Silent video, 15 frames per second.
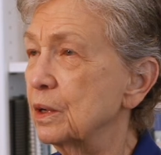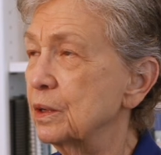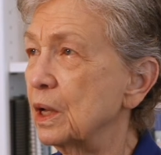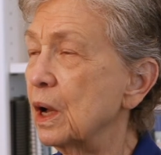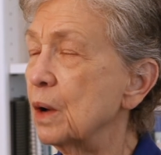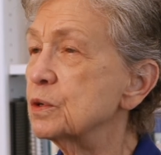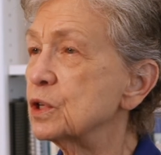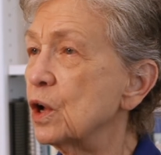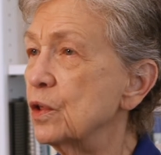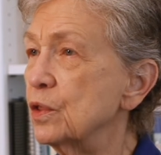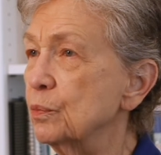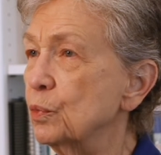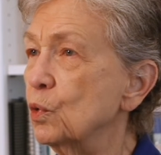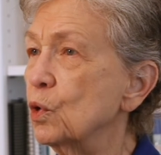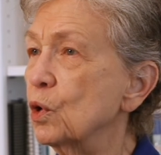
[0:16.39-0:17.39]
I was on the
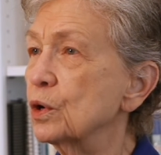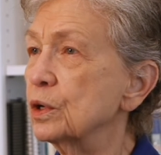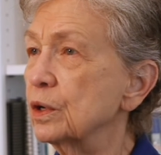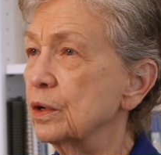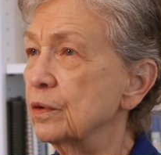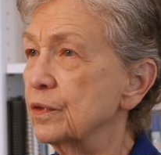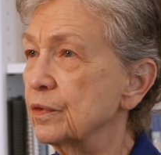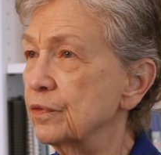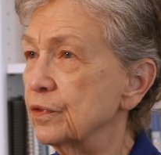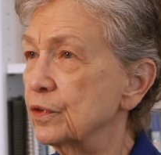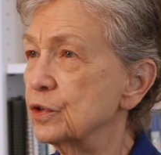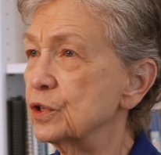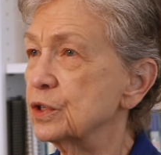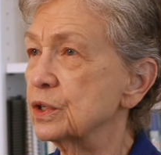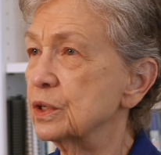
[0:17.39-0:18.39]
board of the
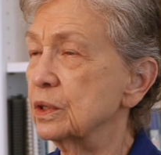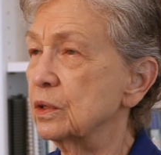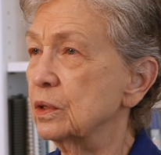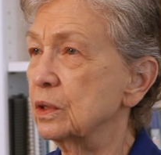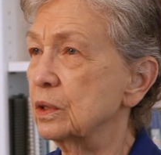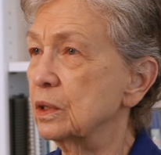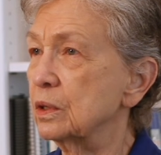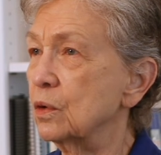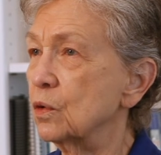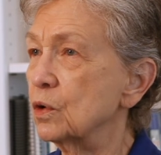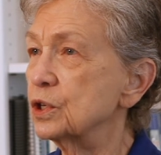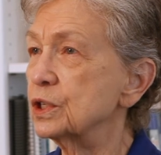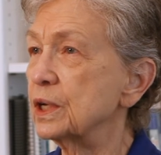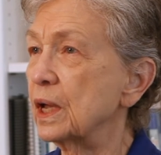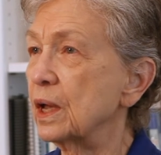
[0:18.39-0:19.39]
first Orange
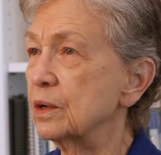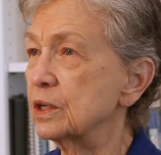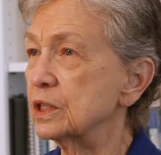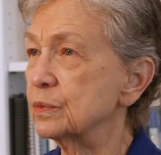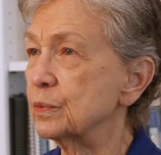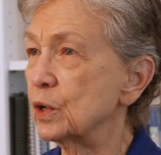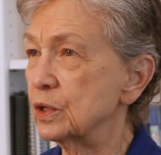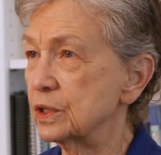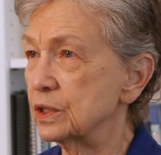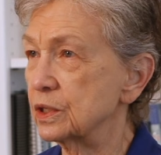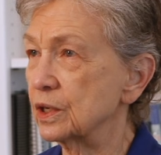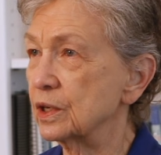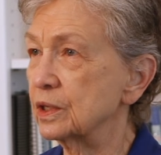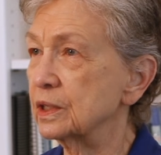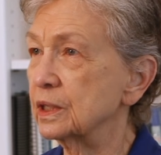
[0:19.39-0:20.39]
County Smart
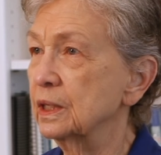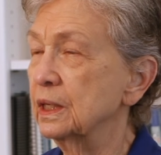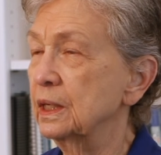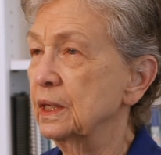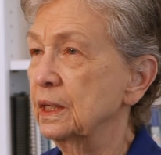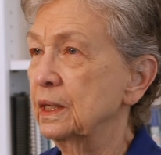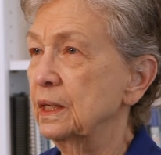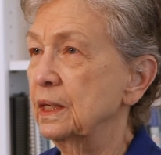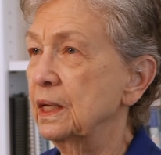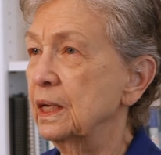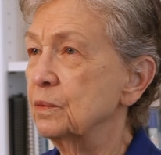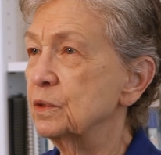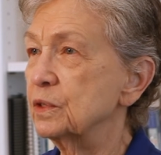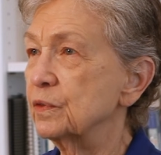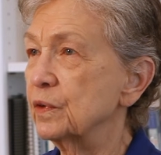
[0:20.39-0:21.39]
Start and
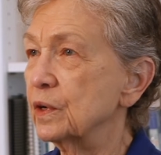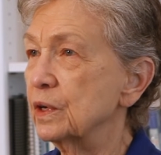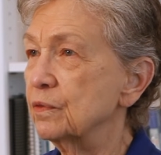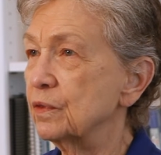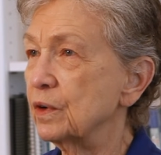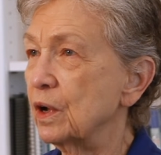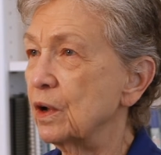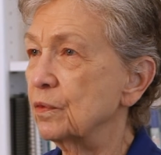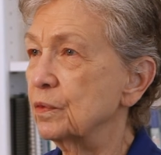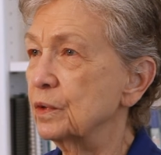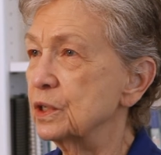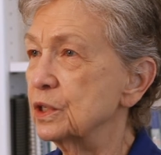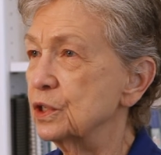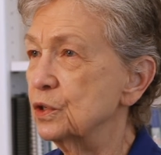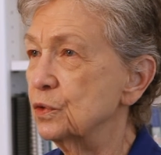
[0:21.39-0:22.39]
was very involved with
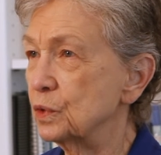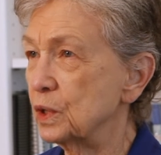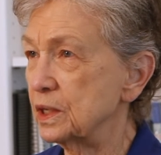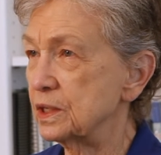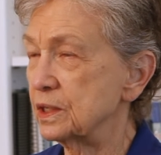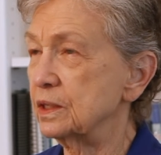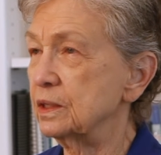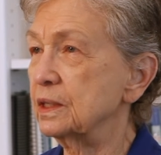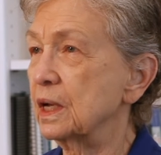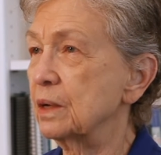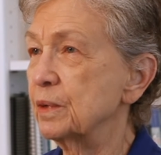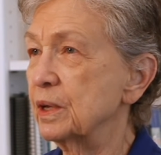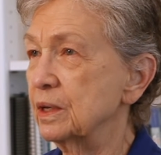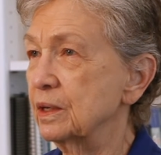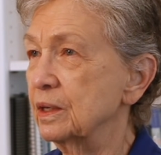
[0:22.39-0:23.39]
Sue Russell, got
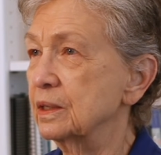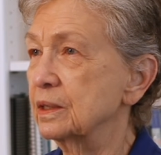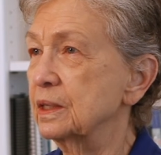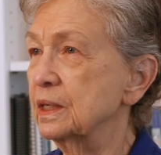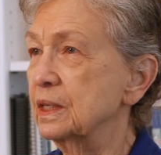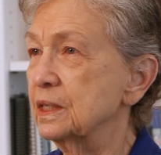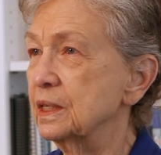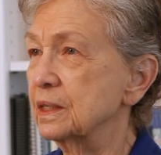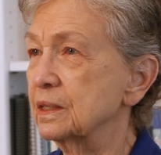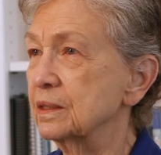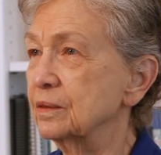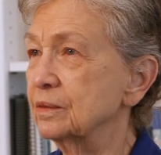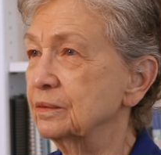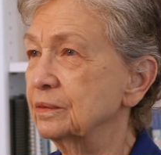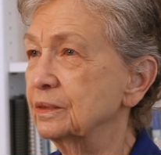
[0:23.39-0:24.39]
me
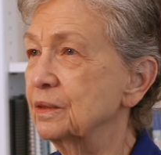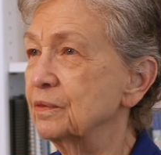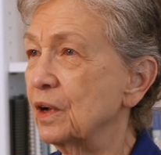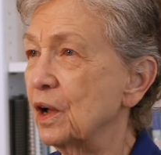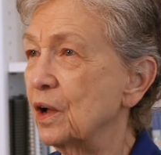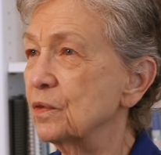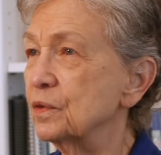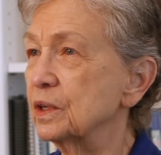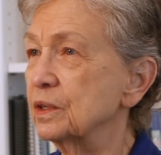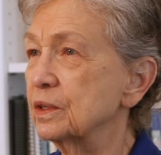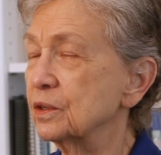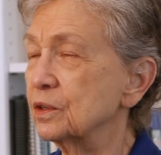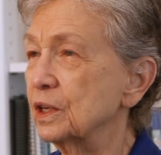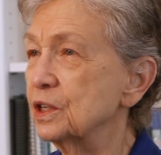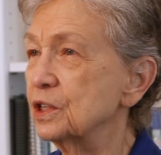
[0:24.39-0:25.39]
involved in
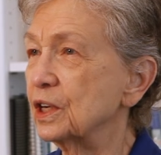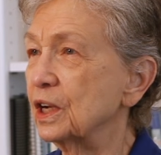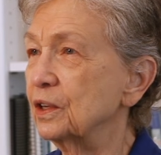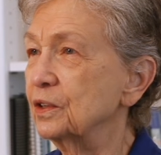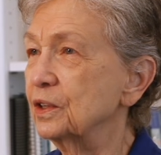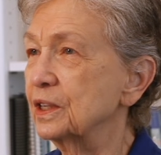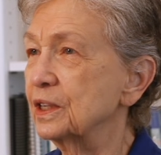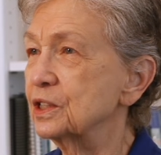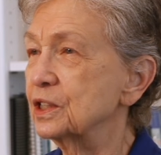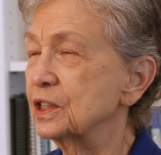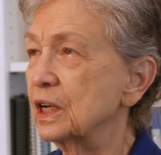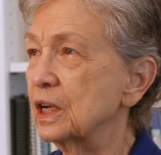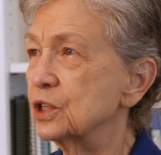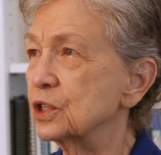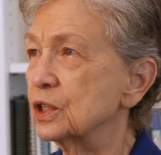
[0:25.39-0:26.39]
early childhood
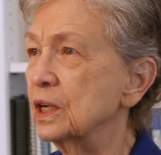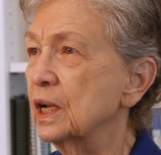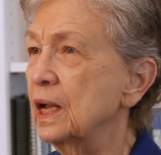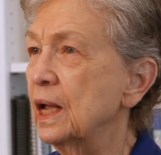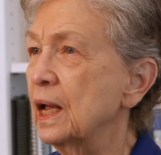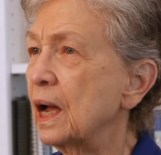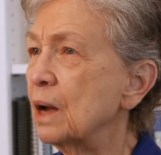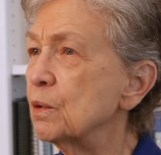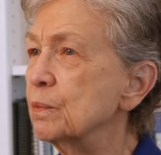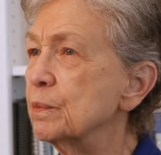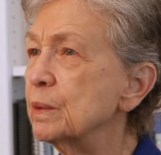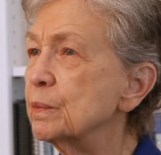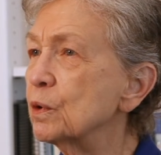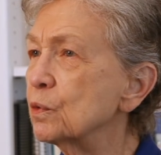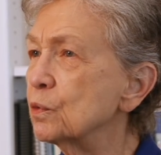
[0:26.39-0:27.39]
education. I
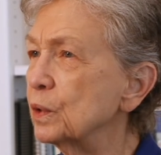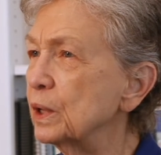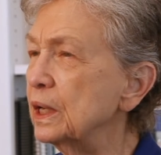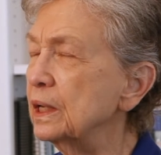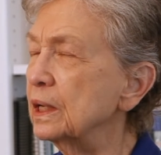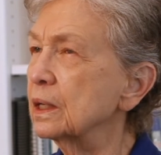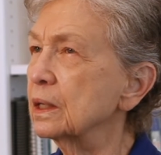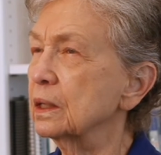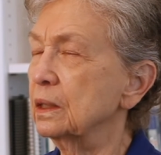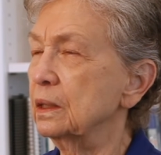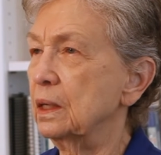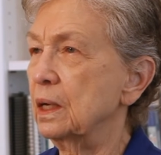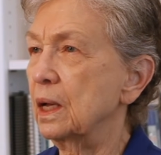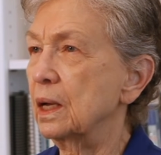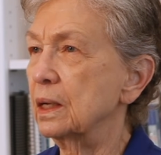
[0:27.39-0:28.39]
remember reading a
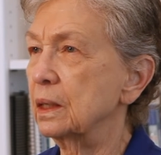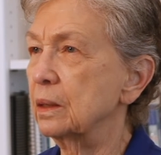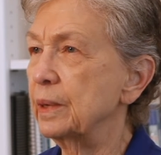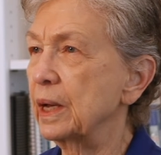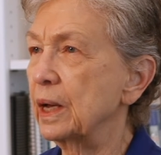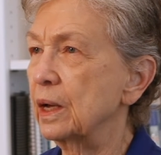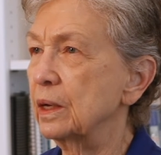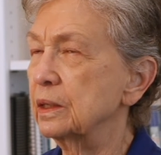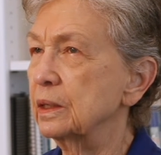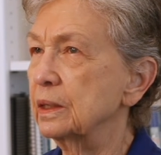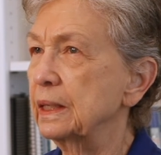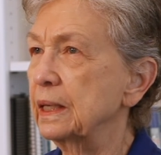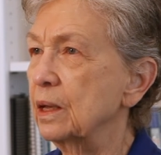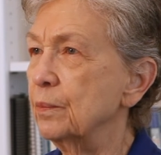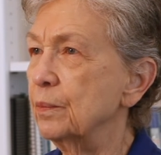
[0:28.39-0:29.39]
lot about the
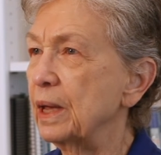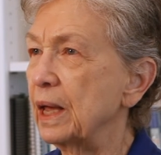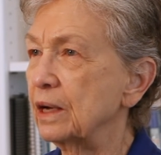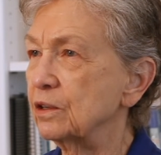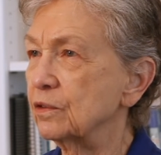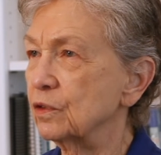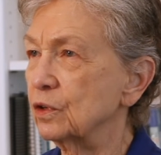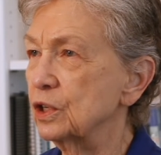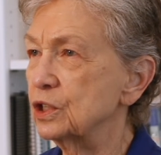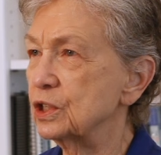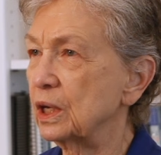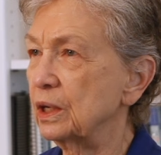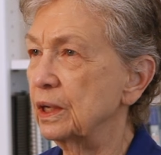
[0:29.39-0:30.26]
impact of early childhood